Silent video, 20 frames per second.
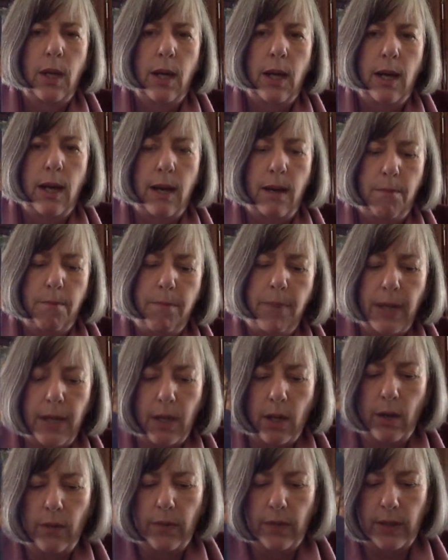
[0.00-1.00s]
But
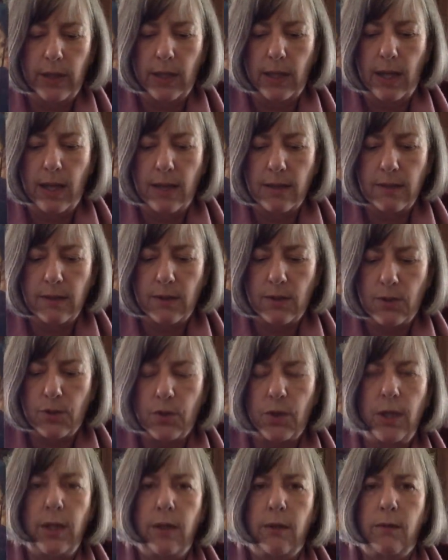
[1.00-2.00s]
over the last
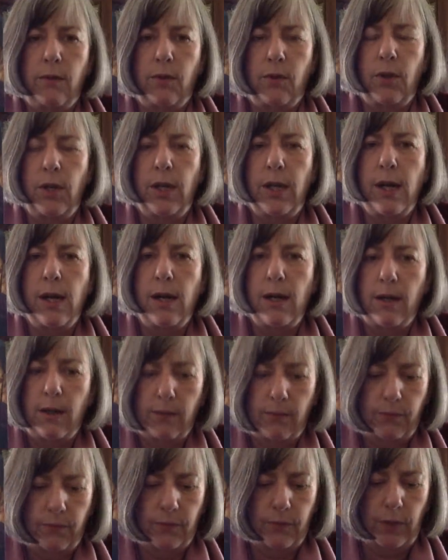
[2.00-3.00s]
three and a
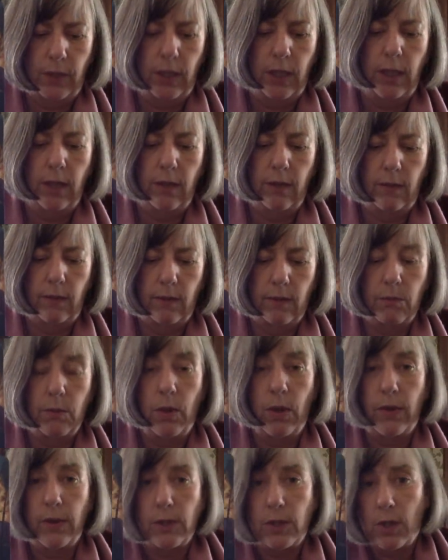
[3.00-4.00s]
half years, and
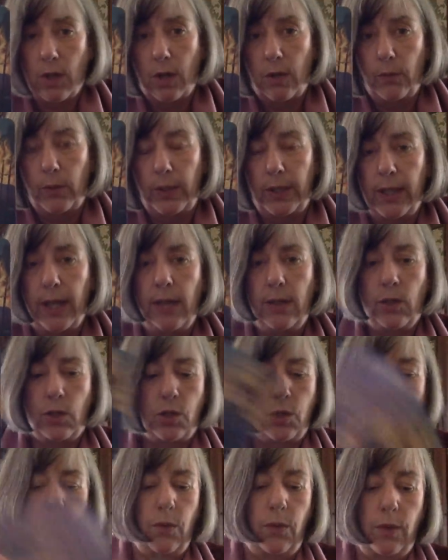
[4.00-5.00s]
by the time we get
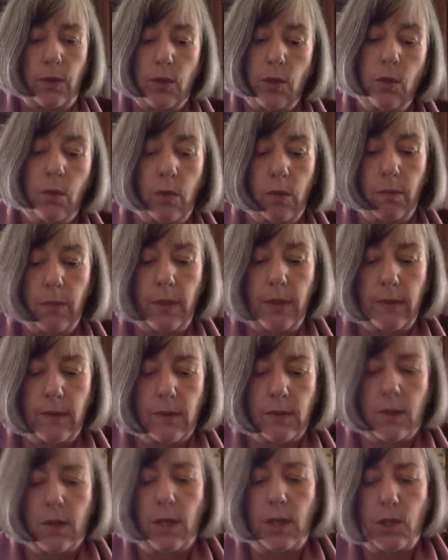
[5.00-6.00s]
to the new
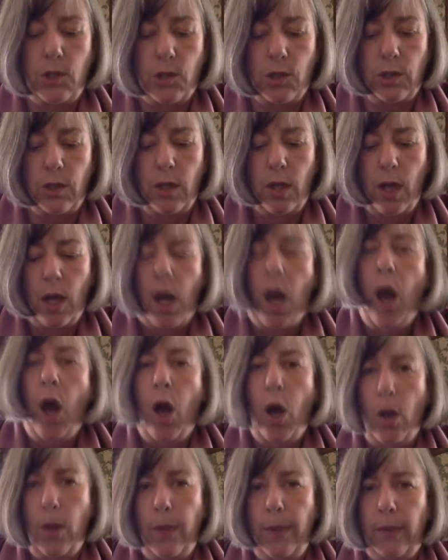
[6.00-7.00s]
administration,
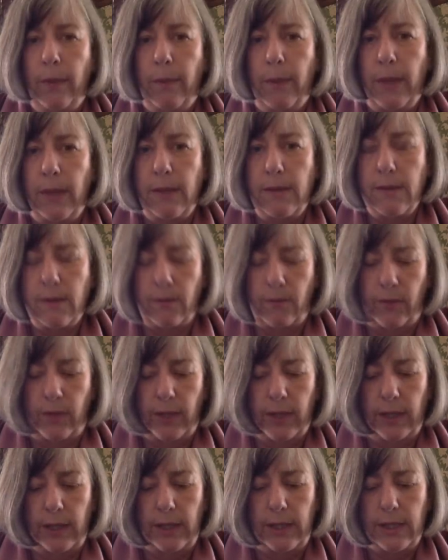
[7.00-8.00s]
hope has been
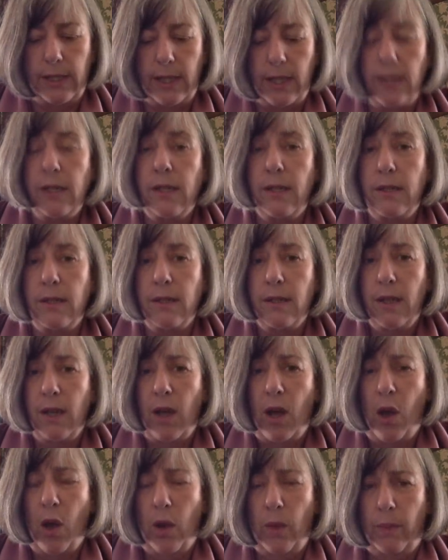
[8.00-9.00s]
severely dented.
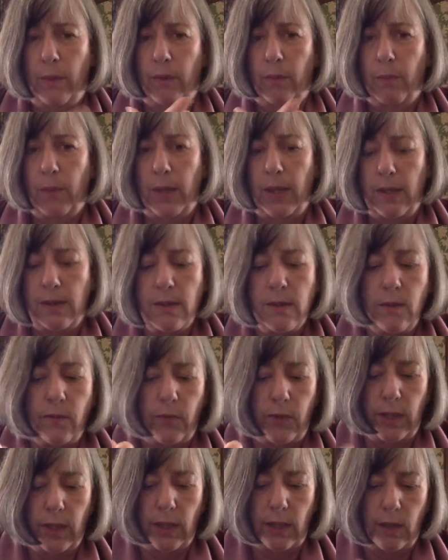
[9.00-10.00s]
Hope has been
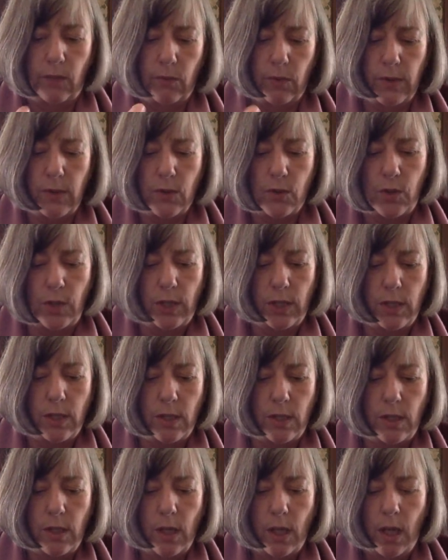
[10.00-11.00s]
severely
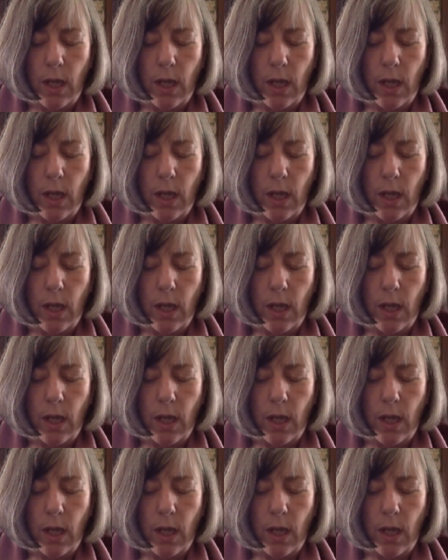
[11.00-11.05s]
restricted.